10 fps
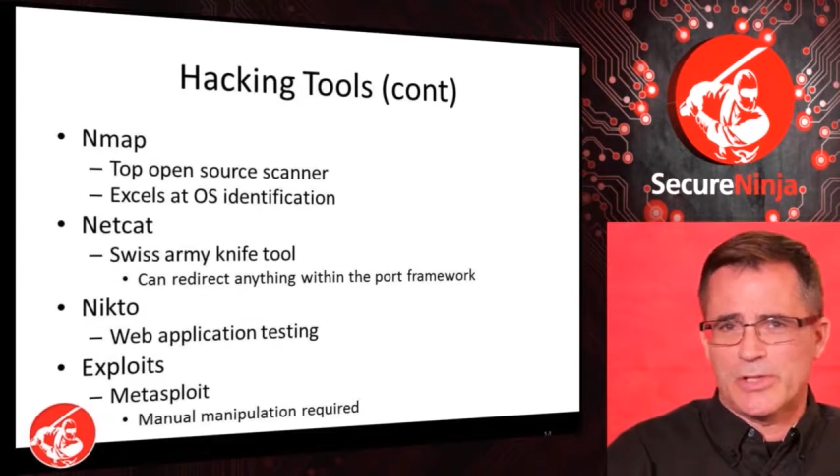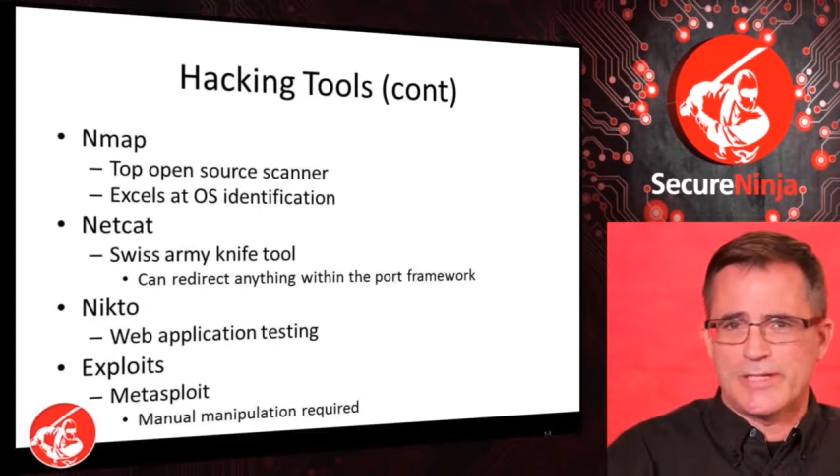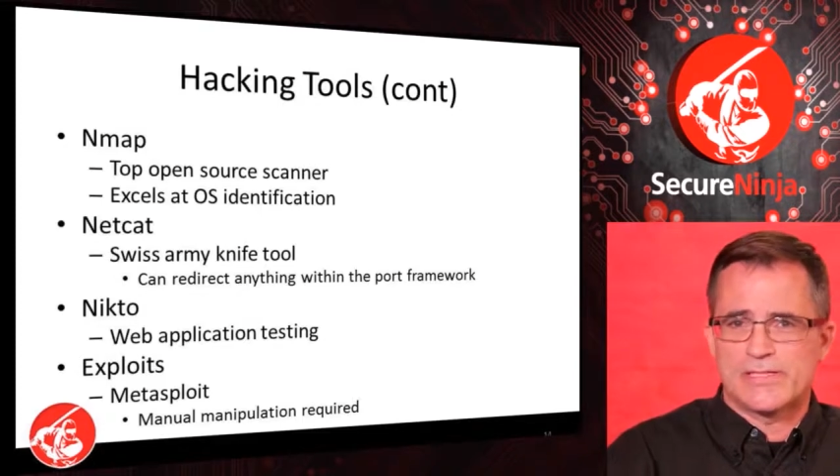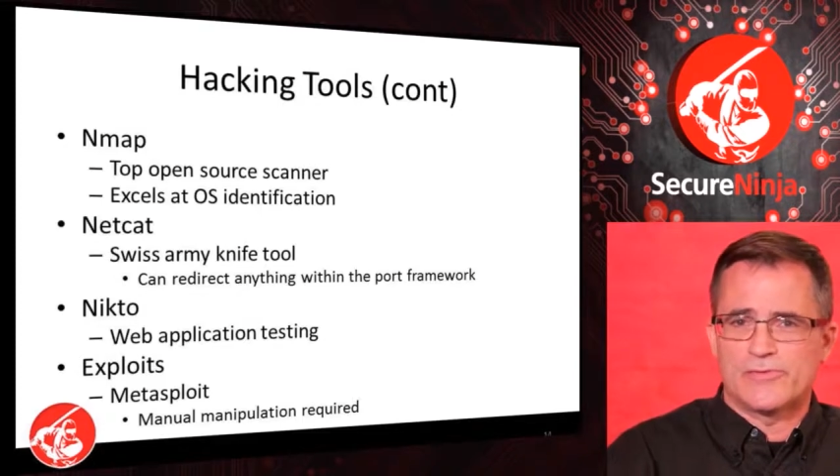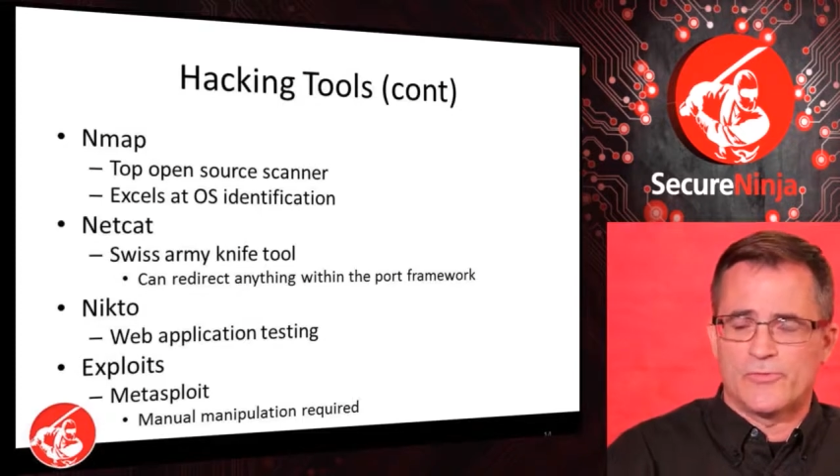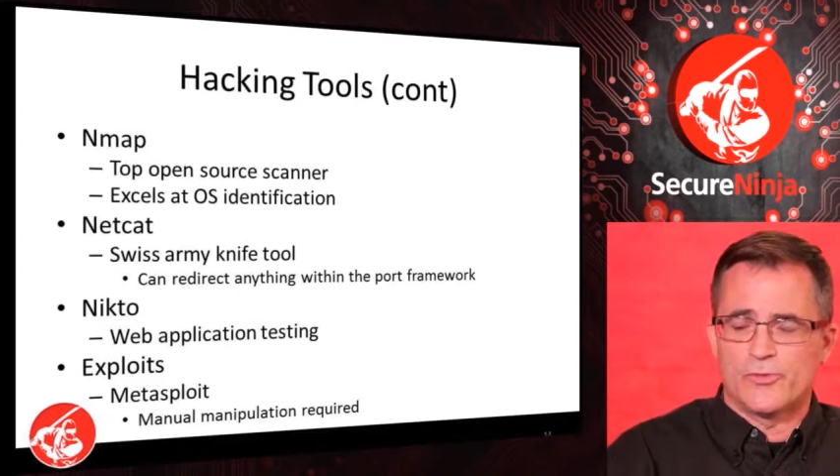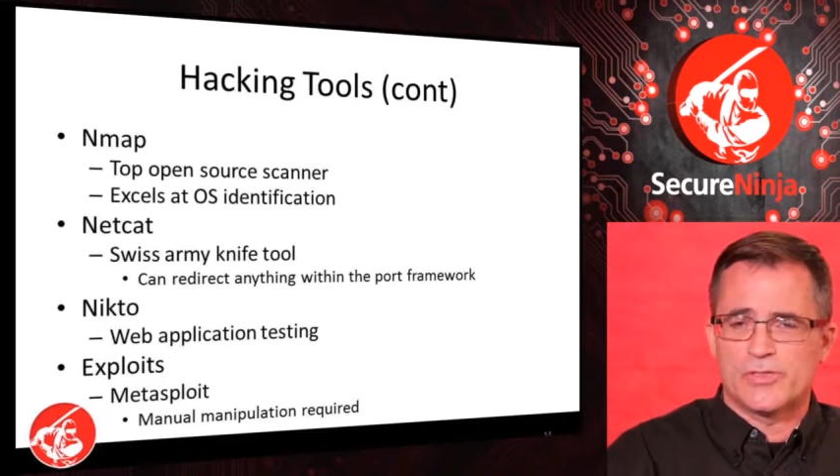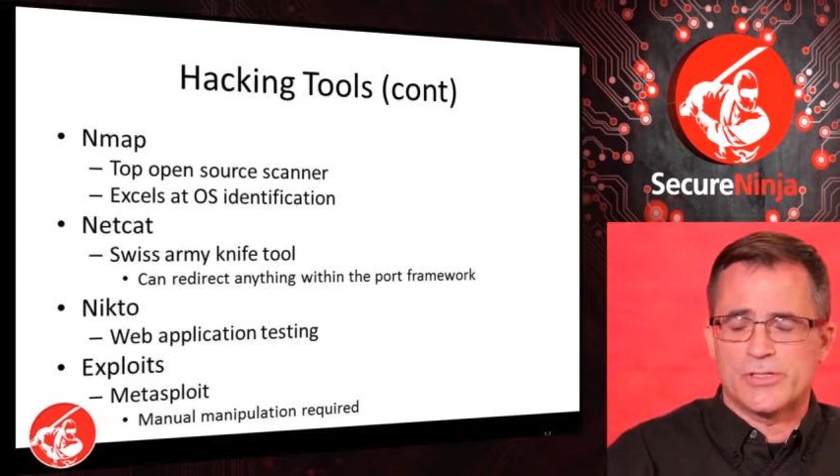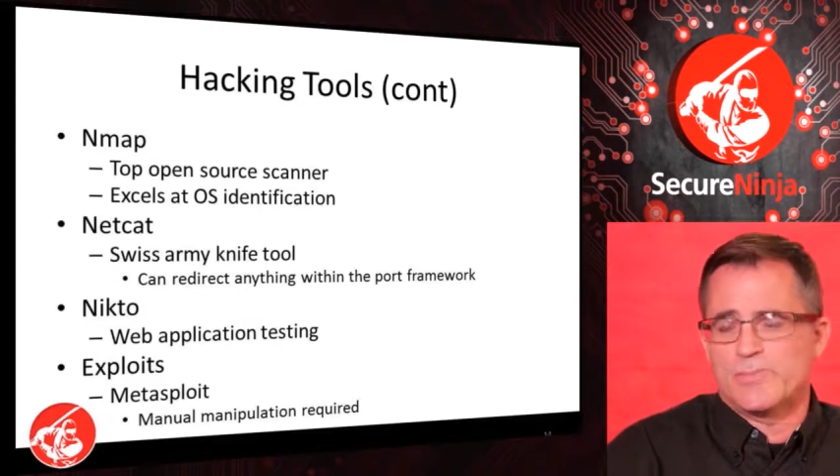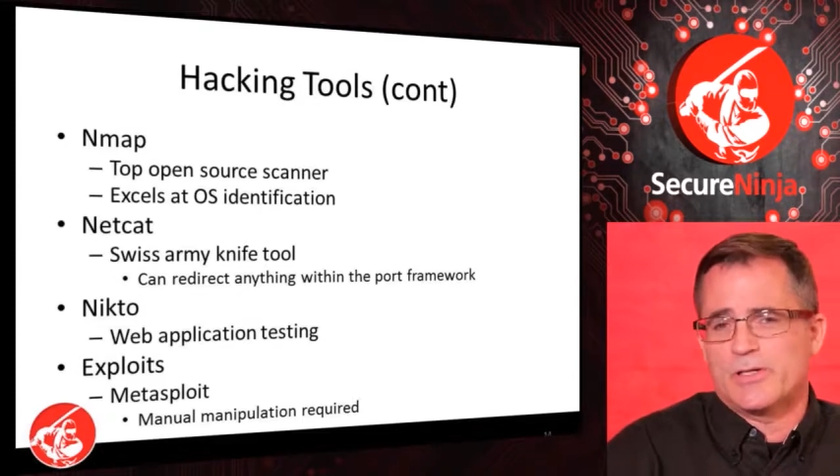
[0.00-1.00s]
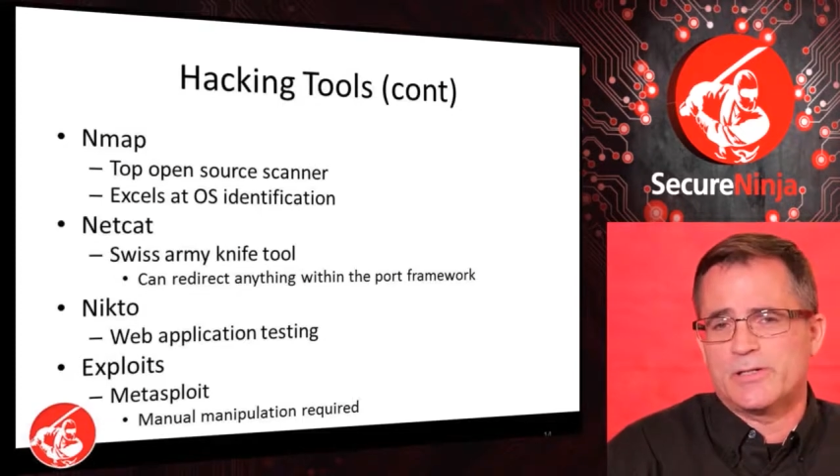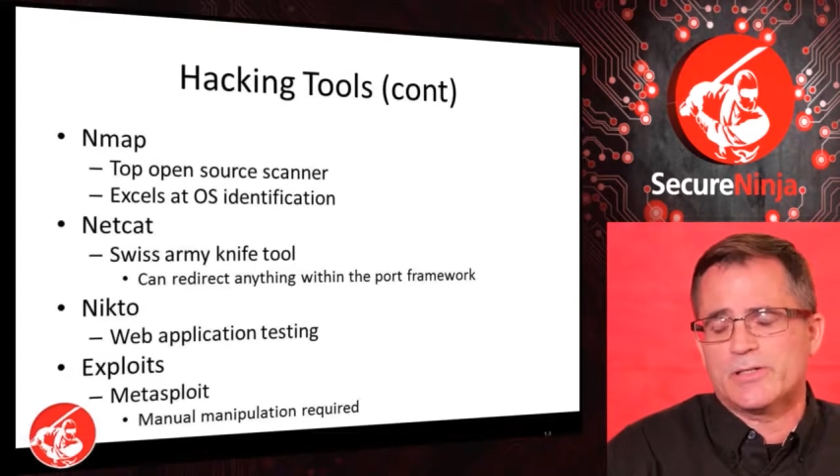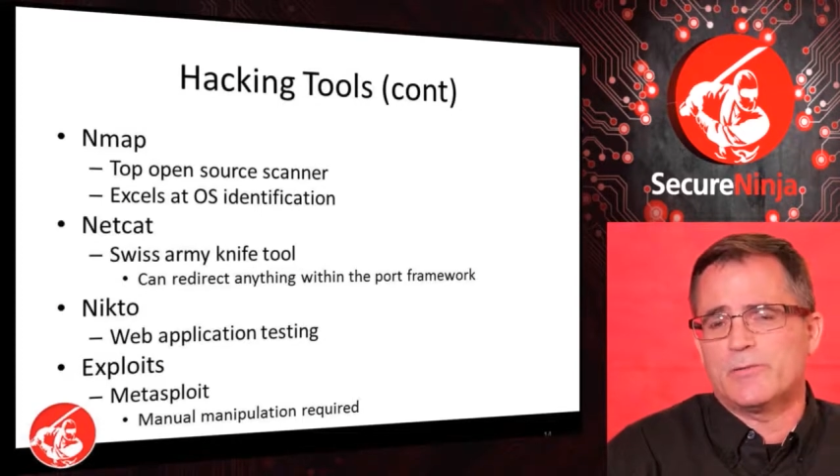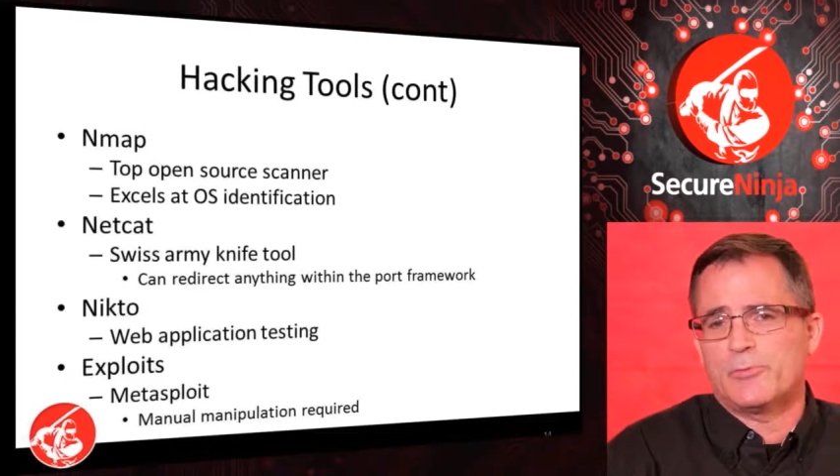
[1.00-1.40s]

license versions because of the